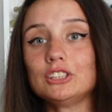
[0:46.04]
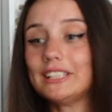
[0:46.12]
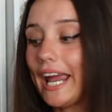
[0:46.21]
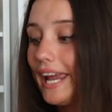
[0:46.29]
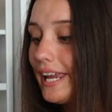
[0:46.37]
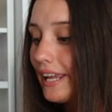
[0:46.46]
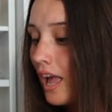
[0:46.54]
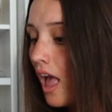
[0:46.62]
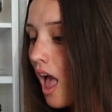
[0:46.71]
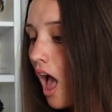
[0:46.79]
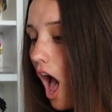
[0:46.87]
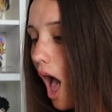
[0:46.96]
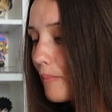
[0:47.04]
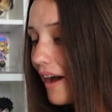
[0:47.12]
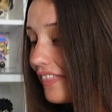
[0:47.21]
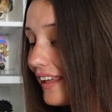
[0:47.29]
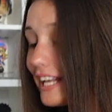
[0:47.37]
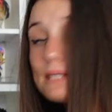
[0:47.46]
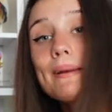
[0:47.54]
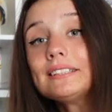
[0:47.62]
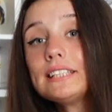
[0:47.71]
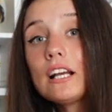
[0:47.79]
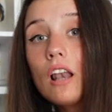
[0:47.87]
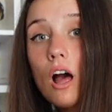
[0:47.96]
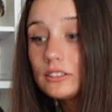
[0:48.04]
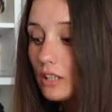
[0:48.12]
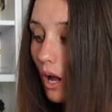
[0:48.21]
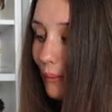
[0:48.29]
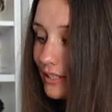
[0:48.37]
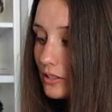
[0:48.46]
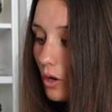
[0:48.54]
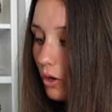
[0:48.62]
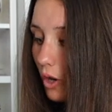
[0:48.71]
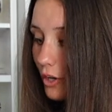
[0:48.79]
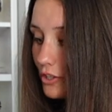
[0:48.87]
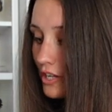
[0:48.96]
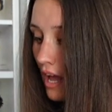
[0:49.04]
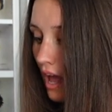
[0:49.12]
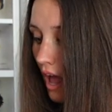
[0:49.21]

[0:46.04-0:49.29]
Sheek. Um, I think it's based in Glasgow in Scotland.